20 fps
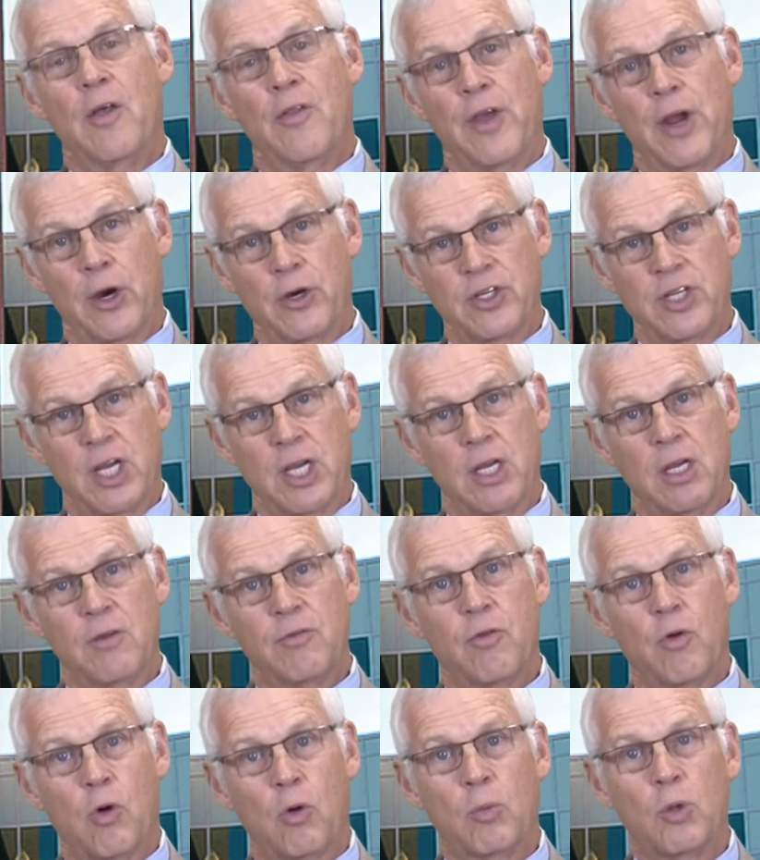They are taking
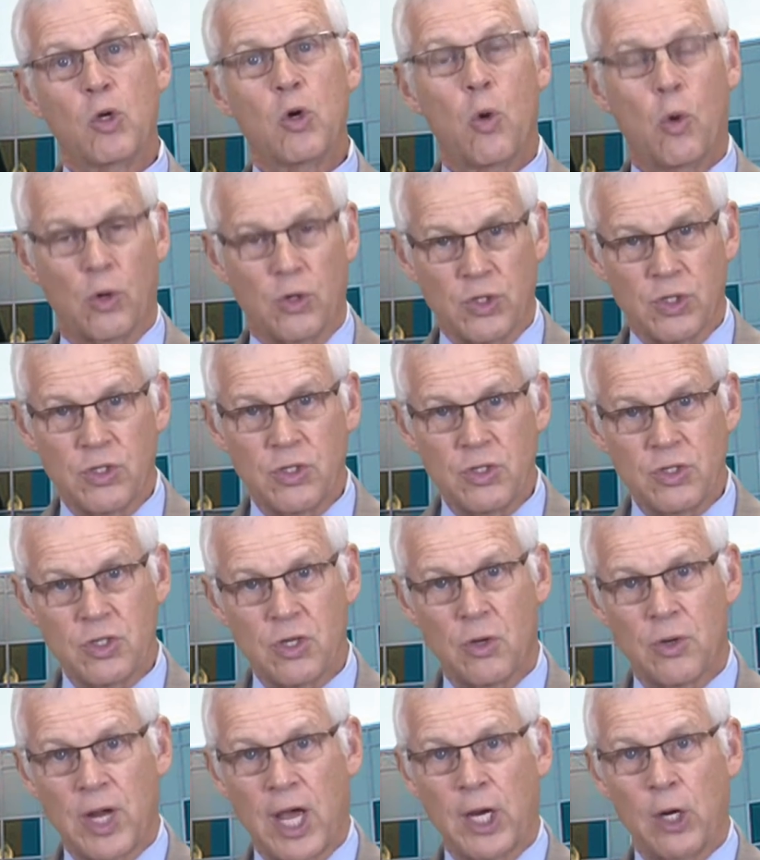formal courses,
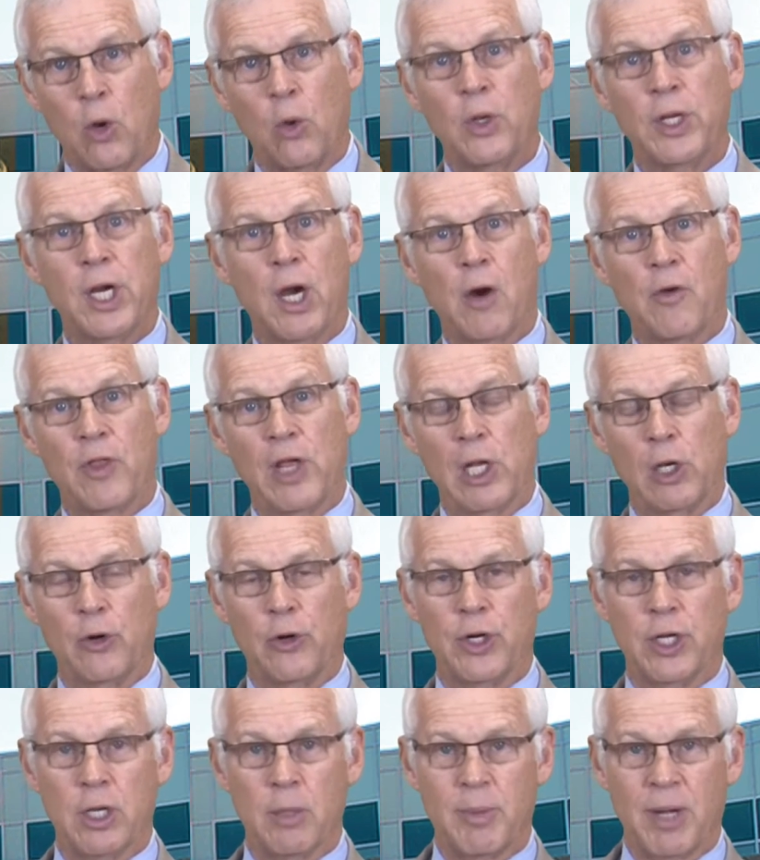so not only are they
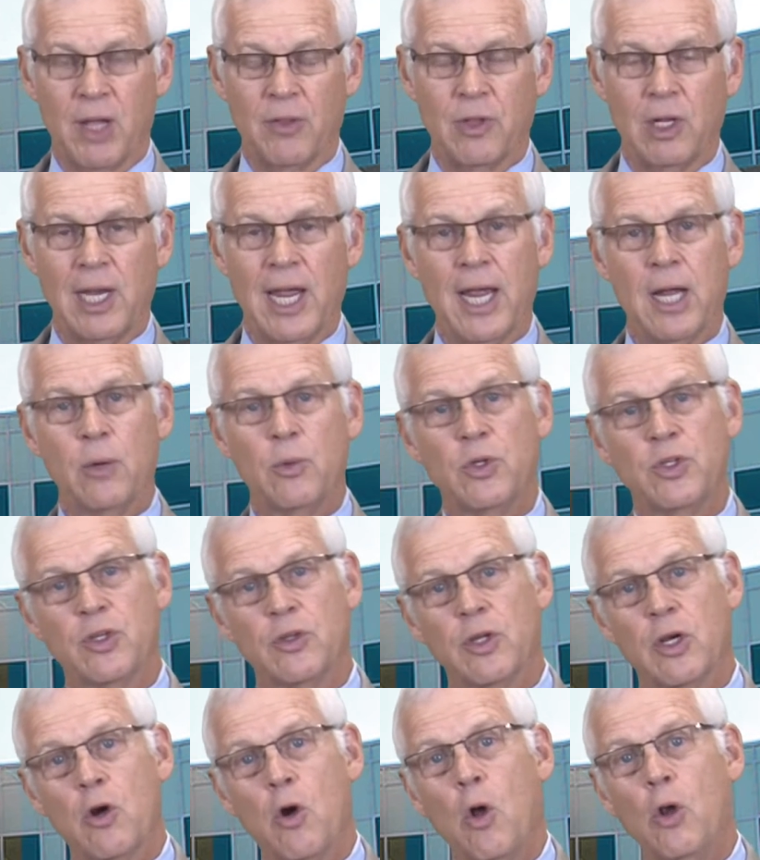learning about the language
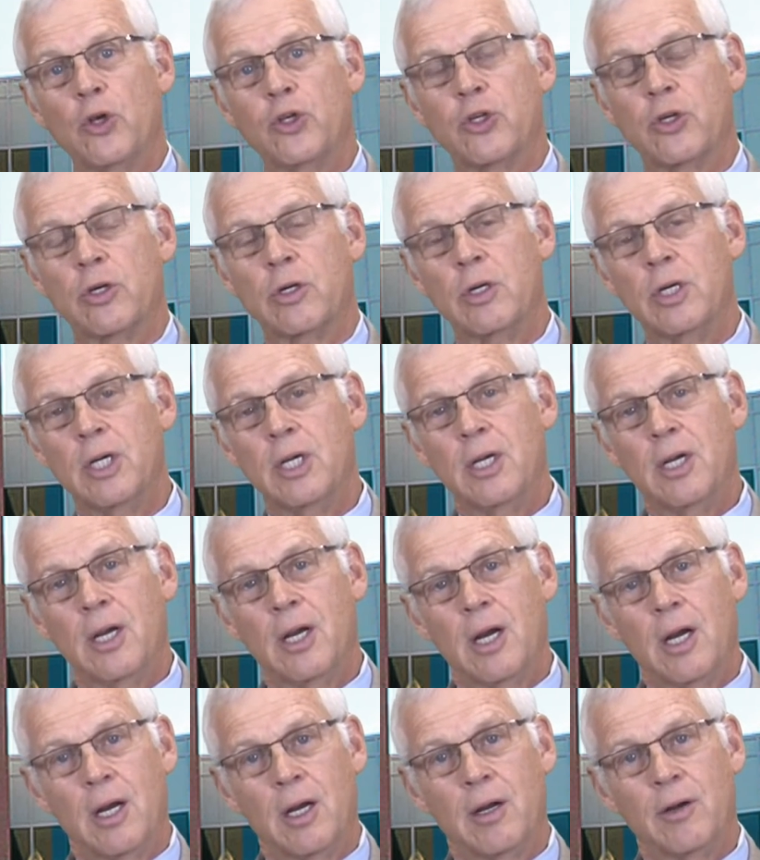and the culture
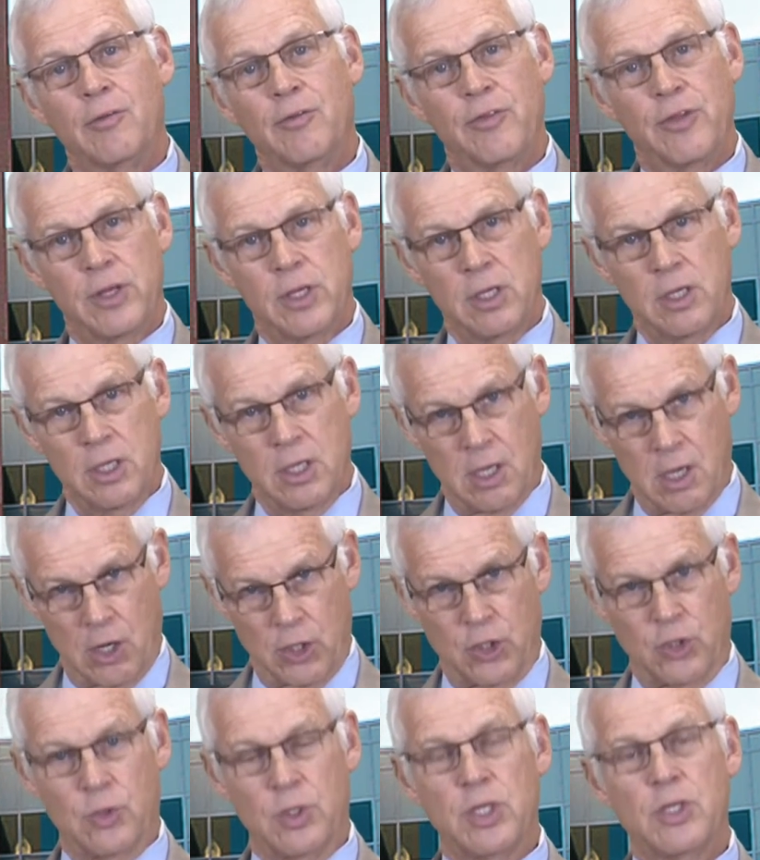of the
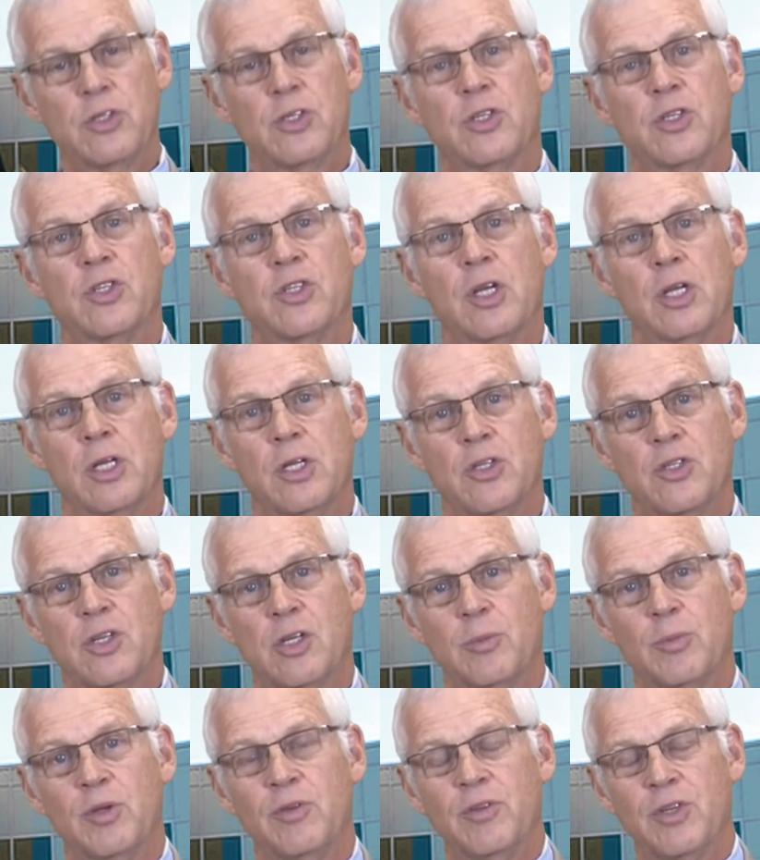countries and cities
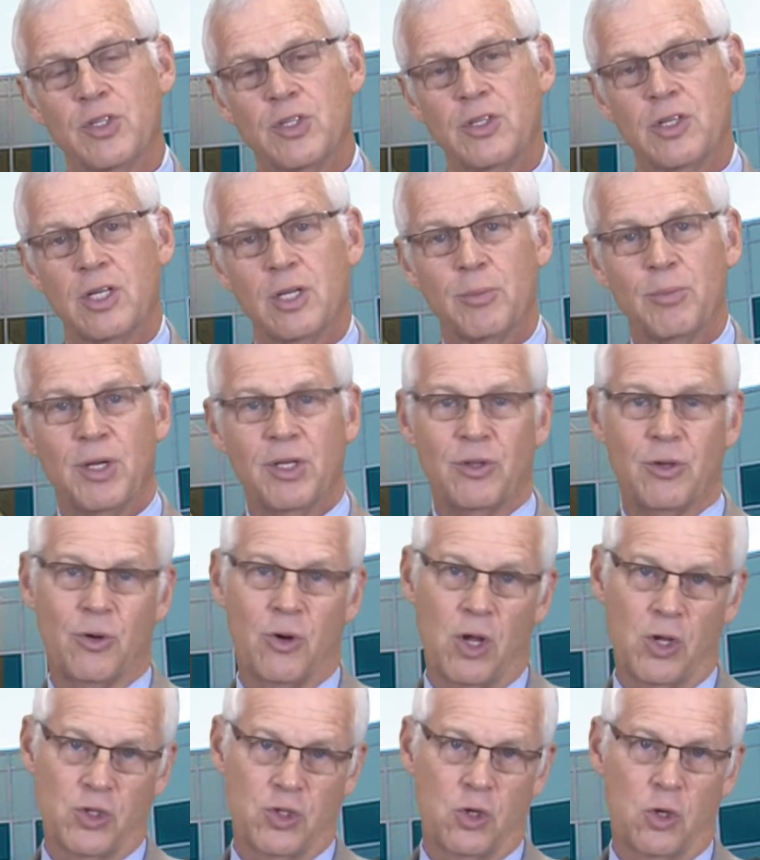they'll be visiting, but
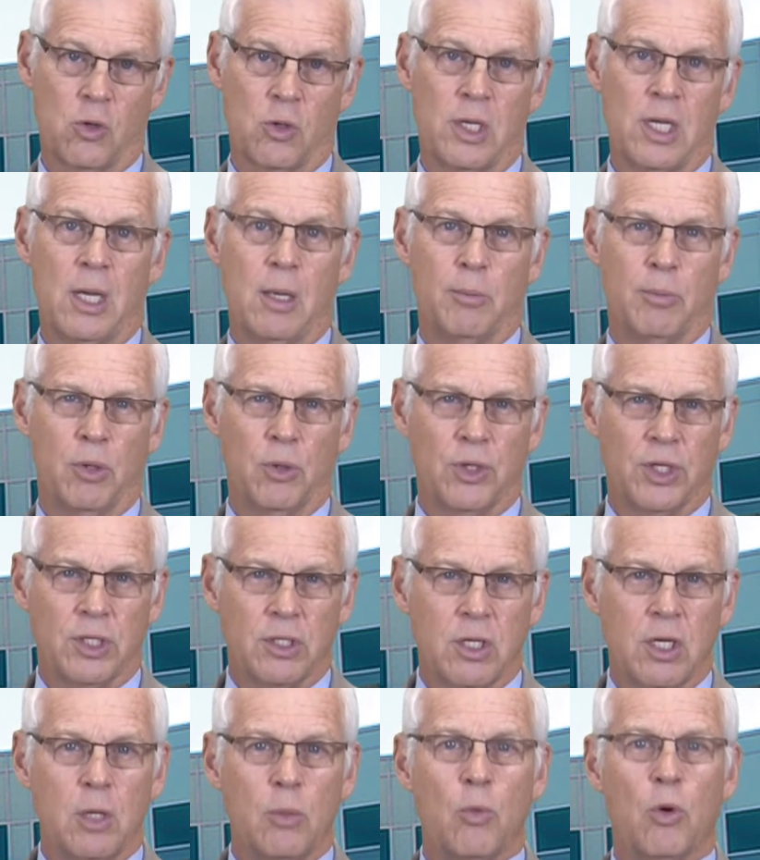they're also building
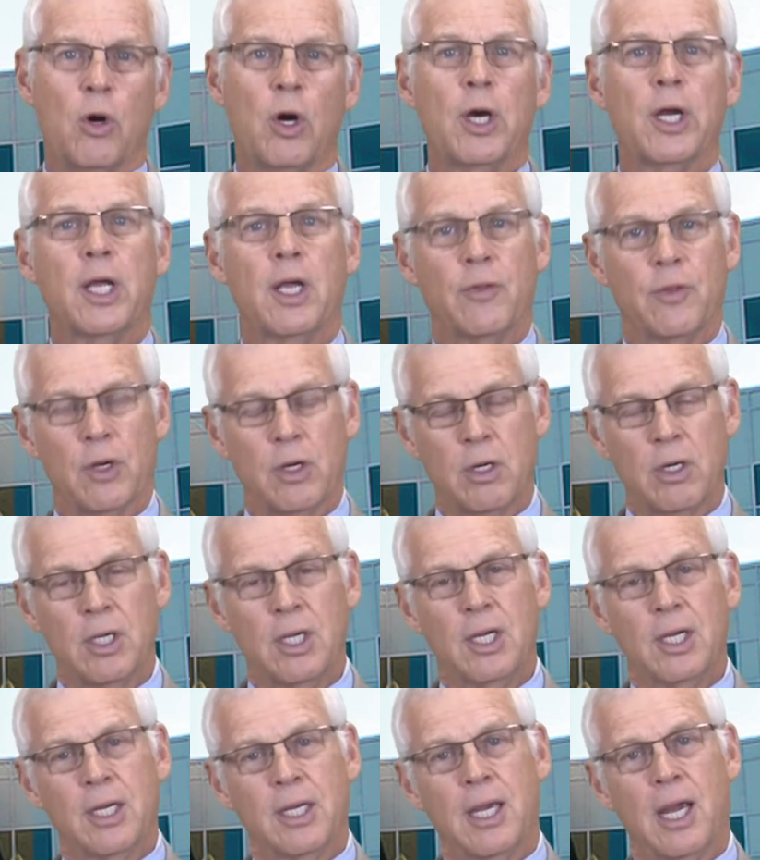teamwork and they're
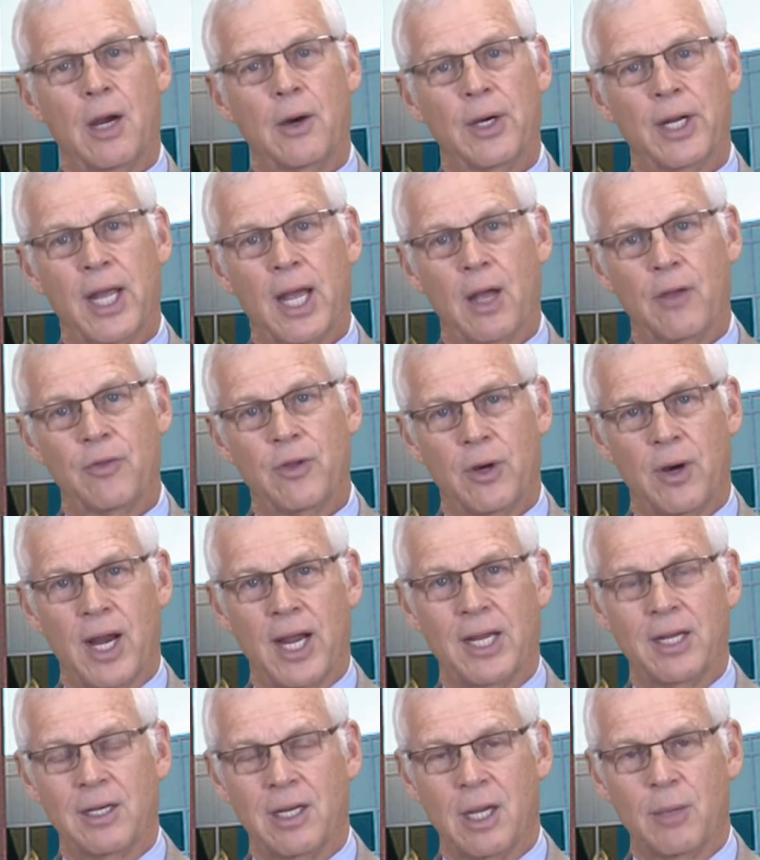carrying out their
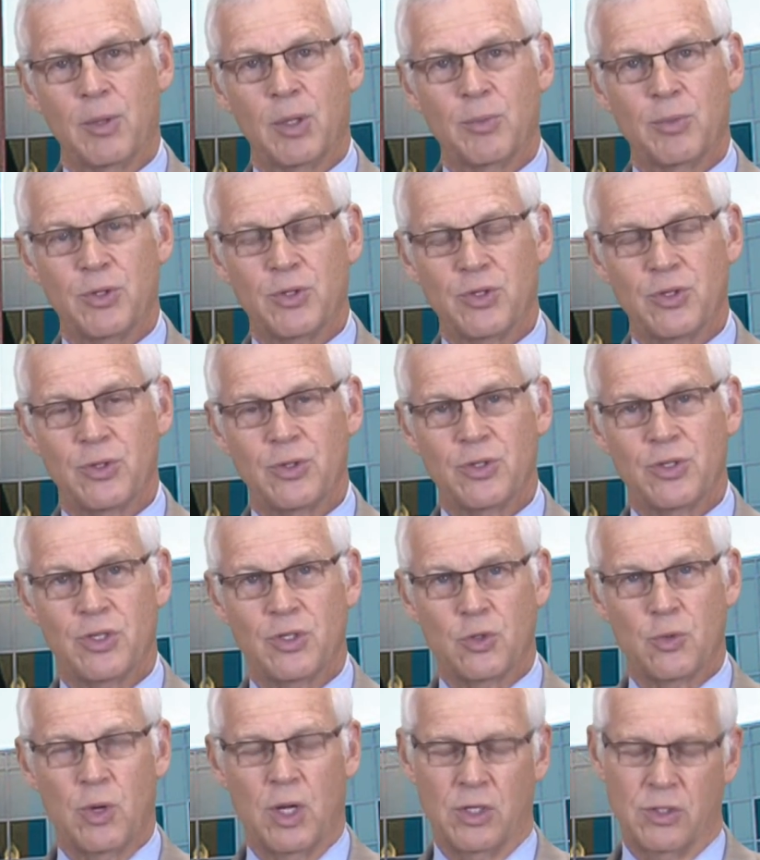academic pursuits
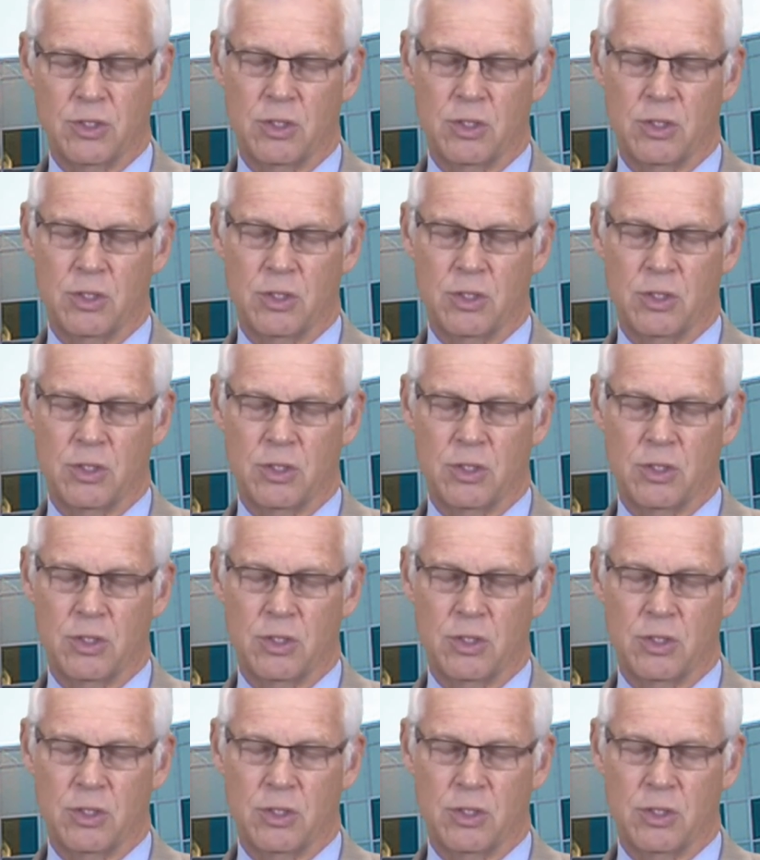as well.